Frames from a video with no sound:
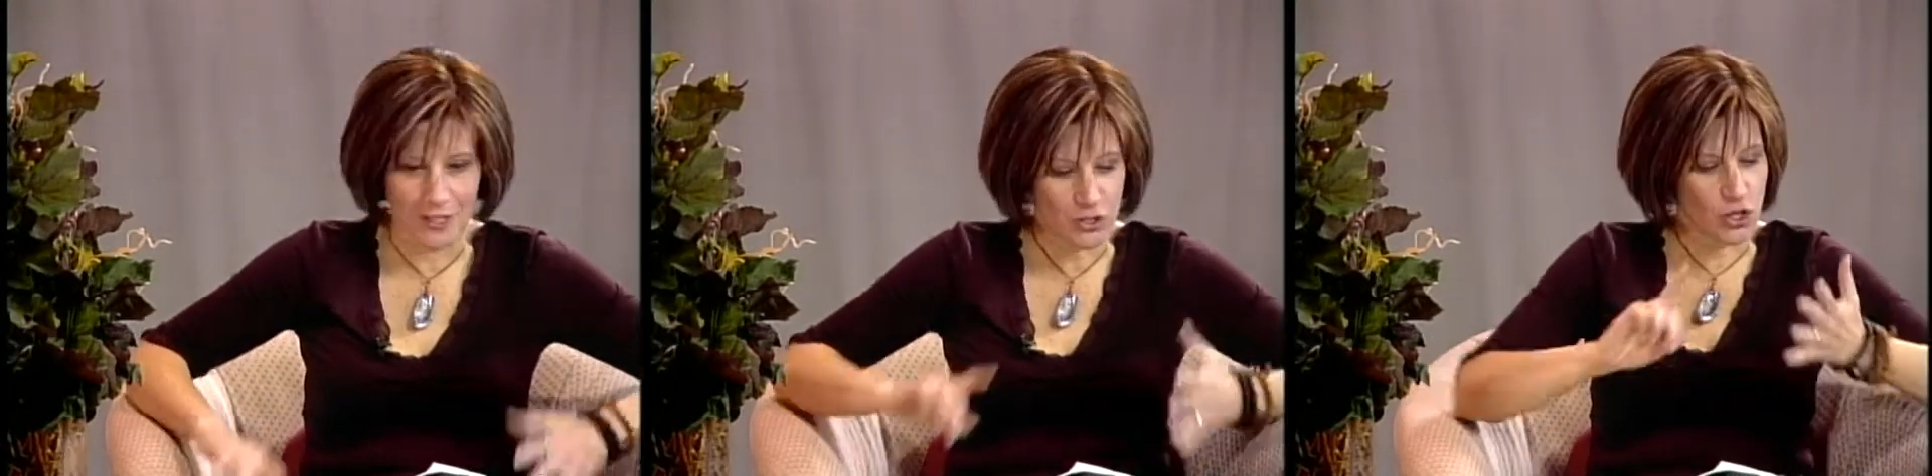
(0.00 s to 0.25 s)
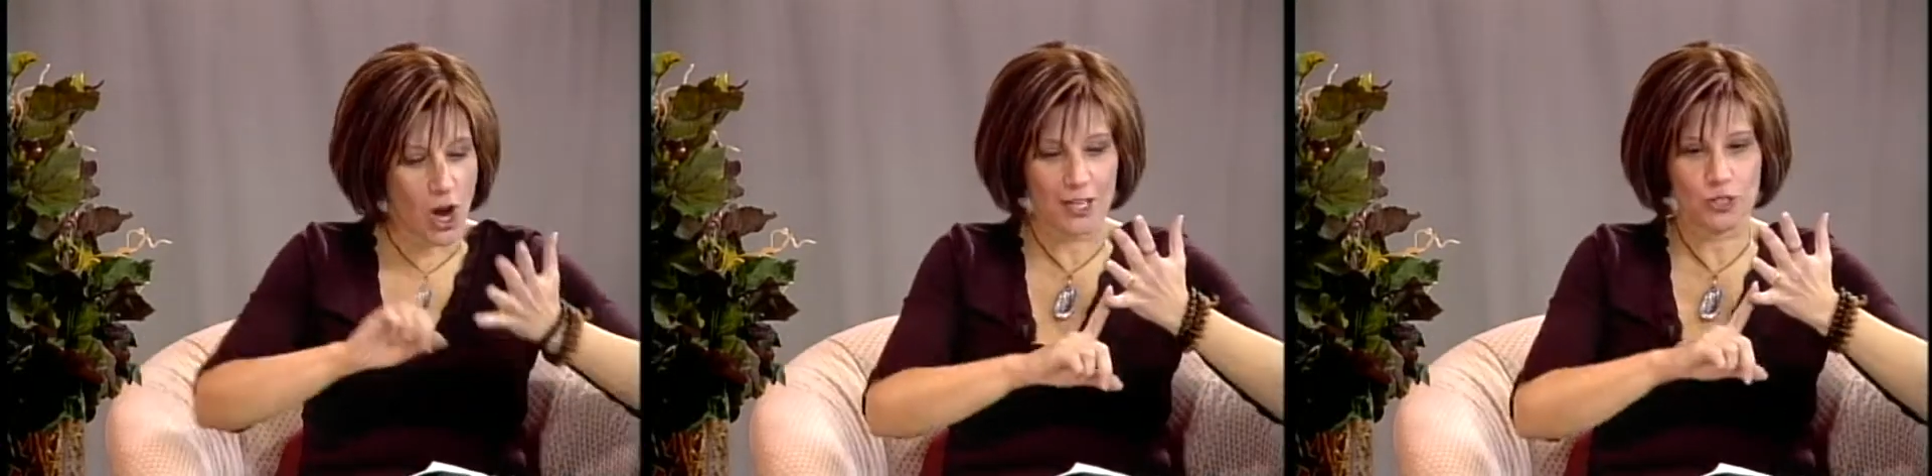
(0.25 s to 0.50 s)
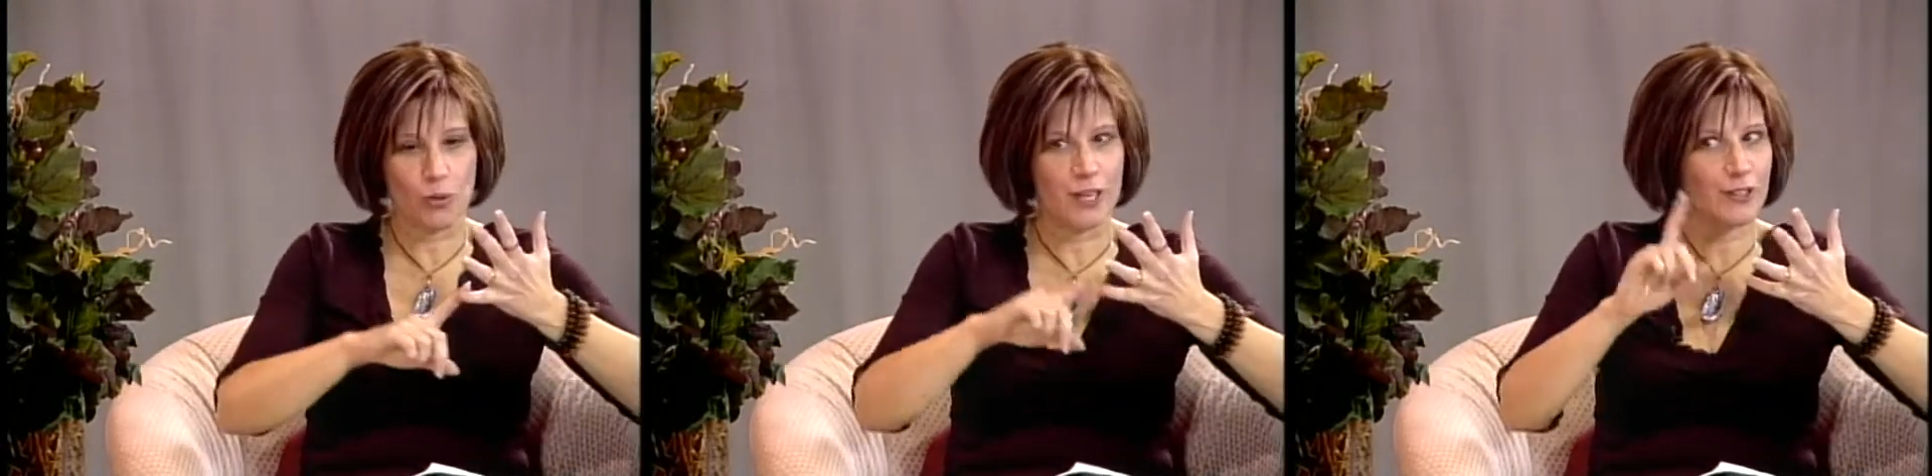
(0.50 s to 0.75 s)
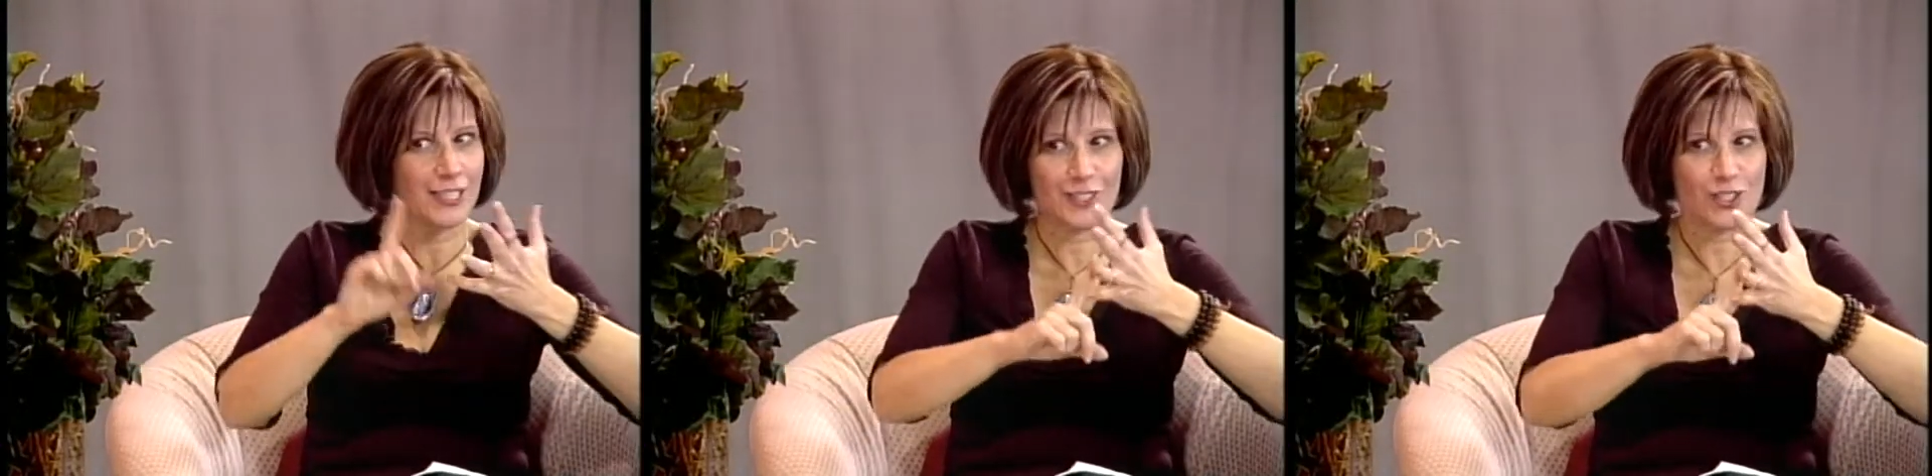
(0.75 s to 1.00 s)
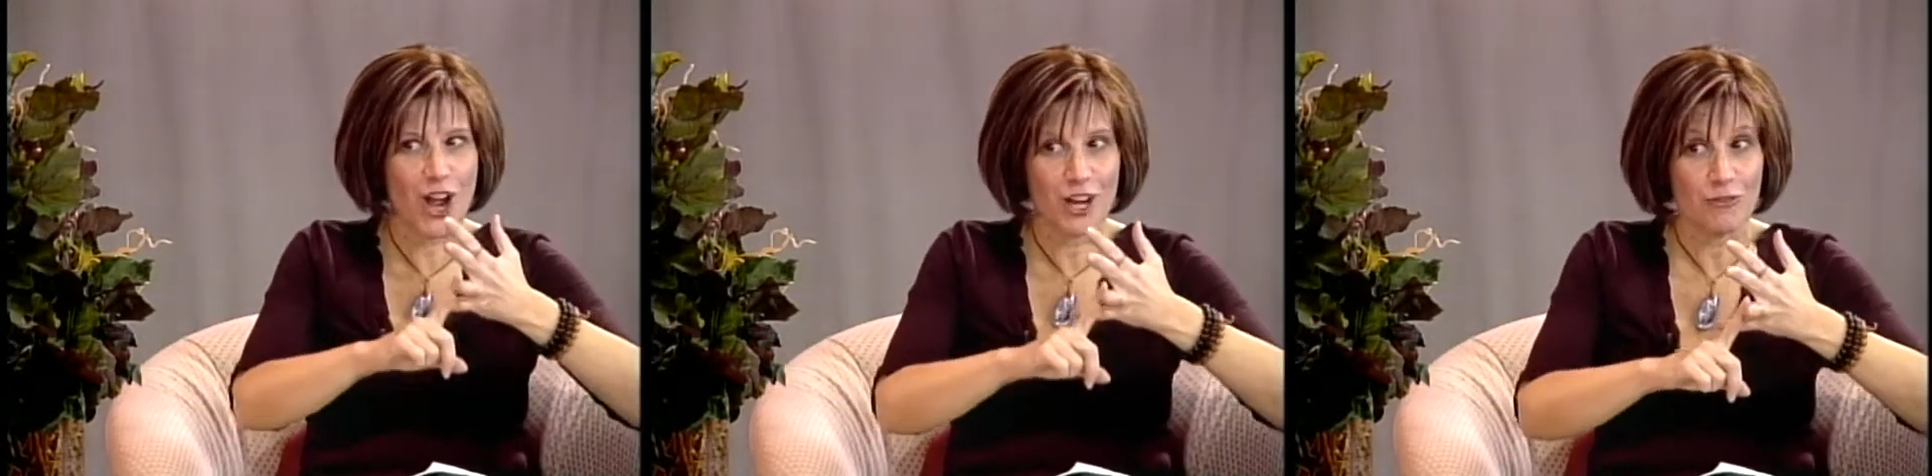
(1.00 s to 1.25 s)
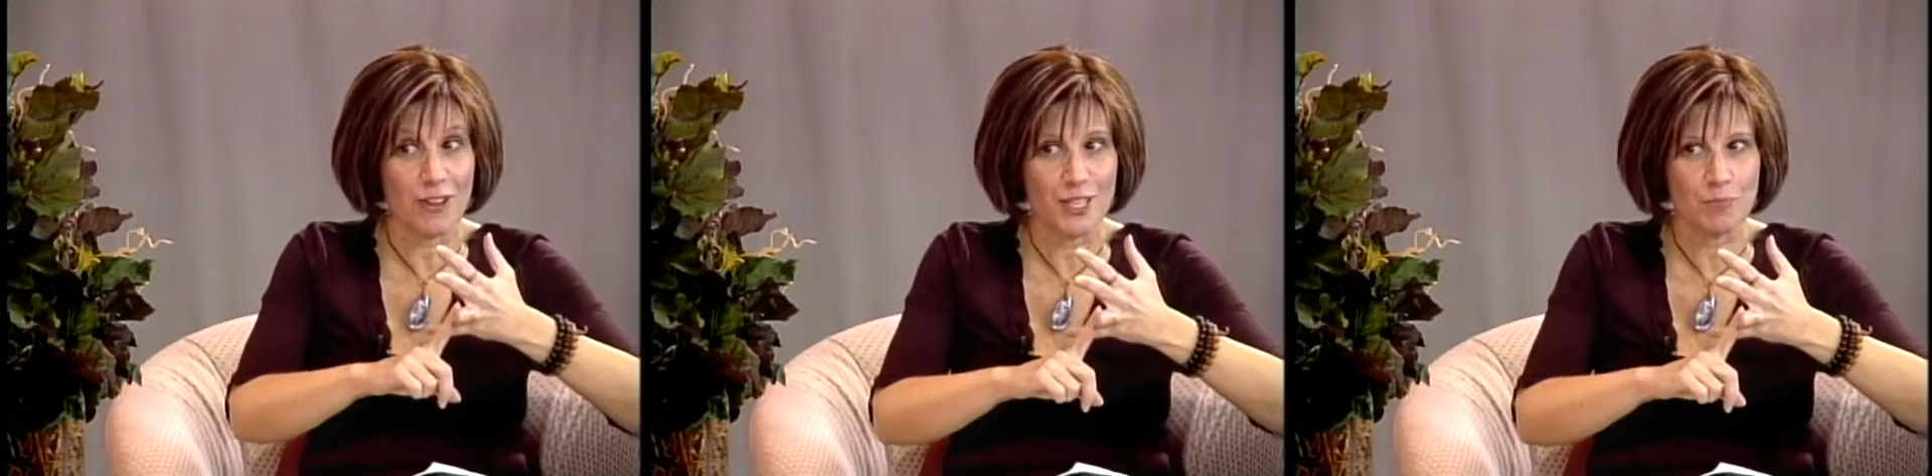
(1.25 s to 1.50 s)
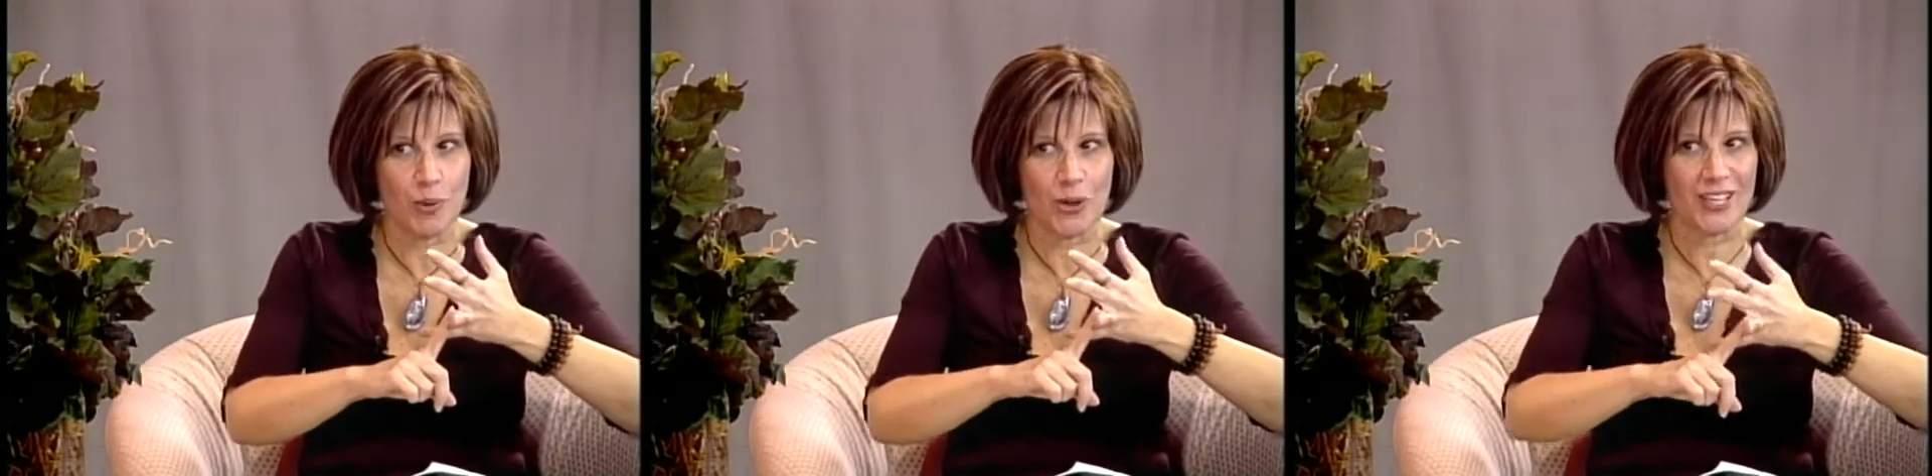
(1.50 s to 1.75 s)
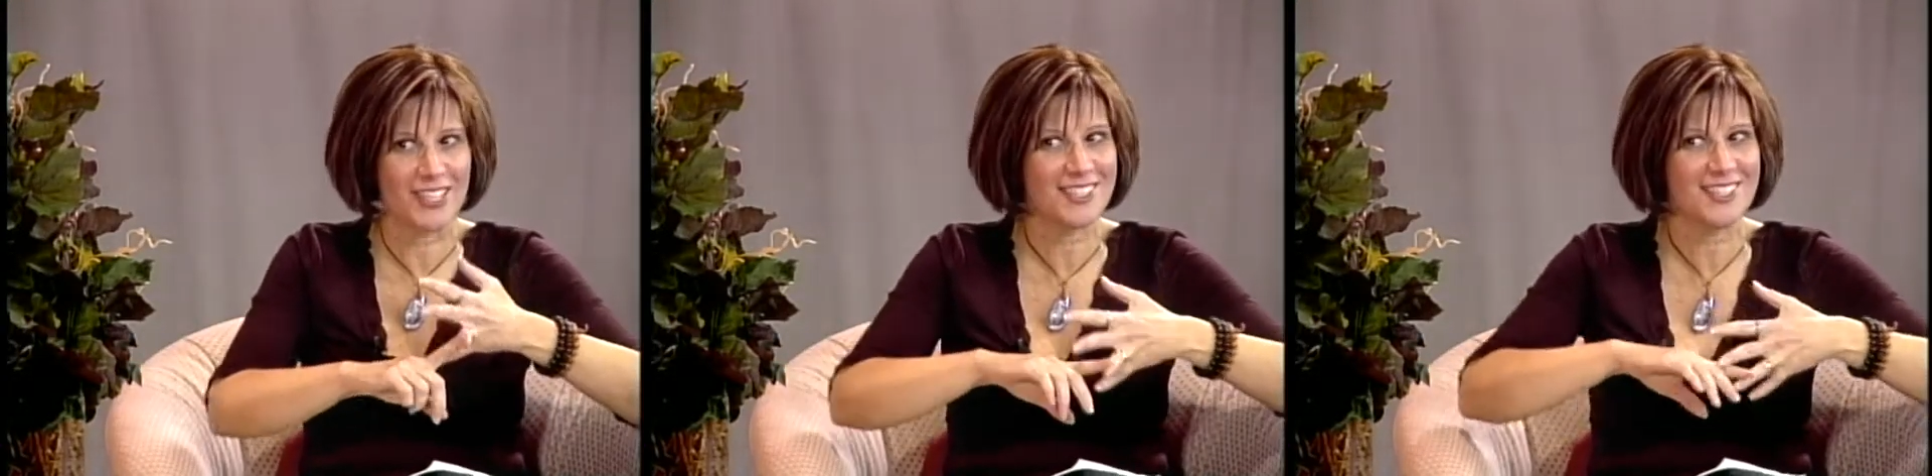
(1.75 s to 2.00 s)
It's not a Twitter and it's not a
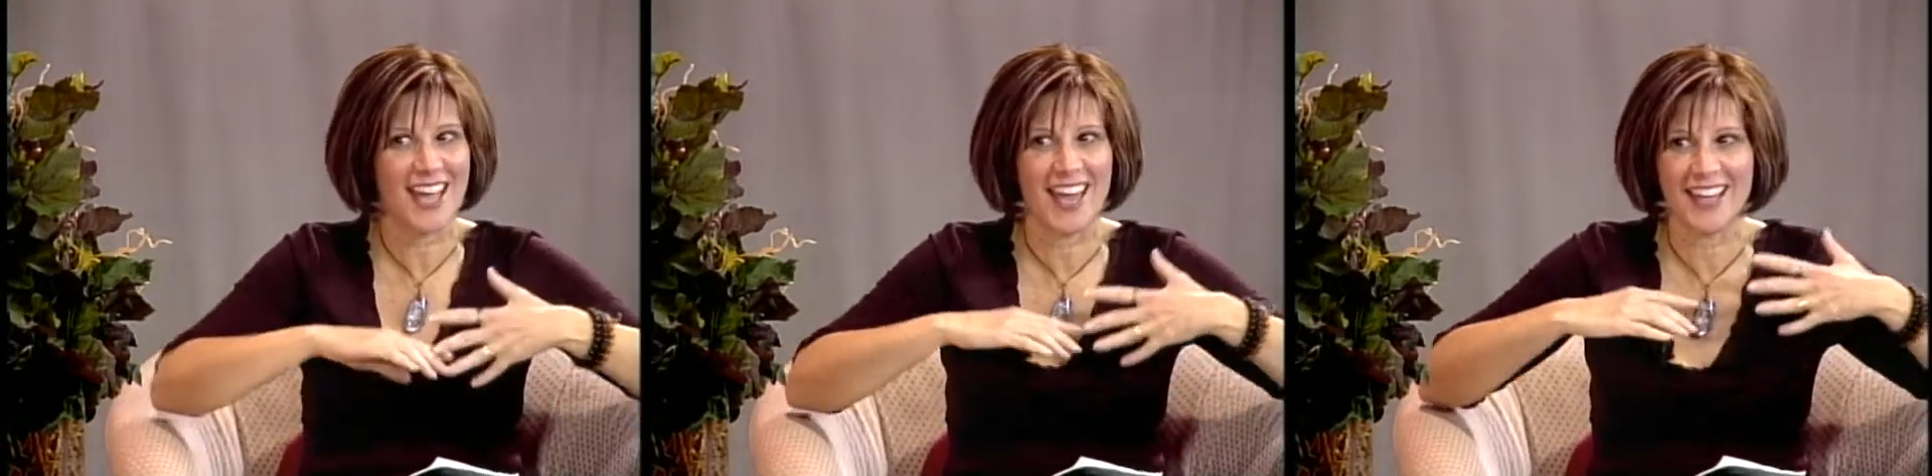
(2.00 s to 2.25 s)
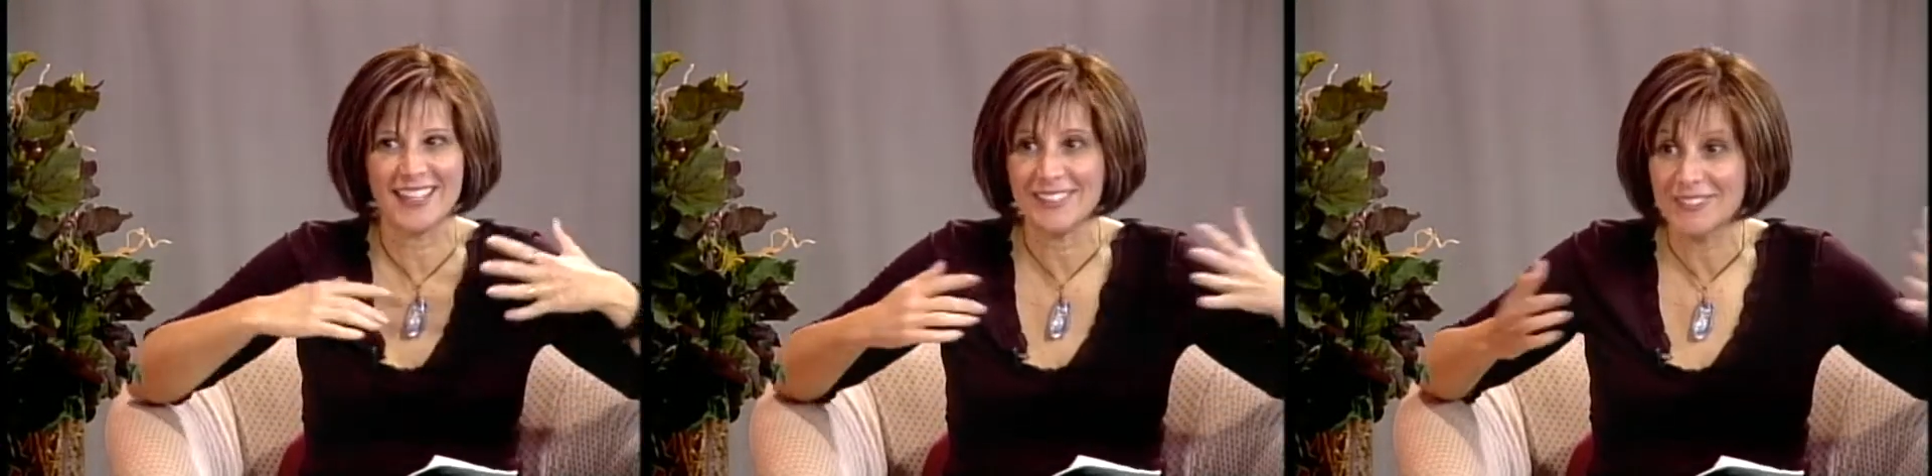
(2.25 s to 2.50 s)
Facebook, it's a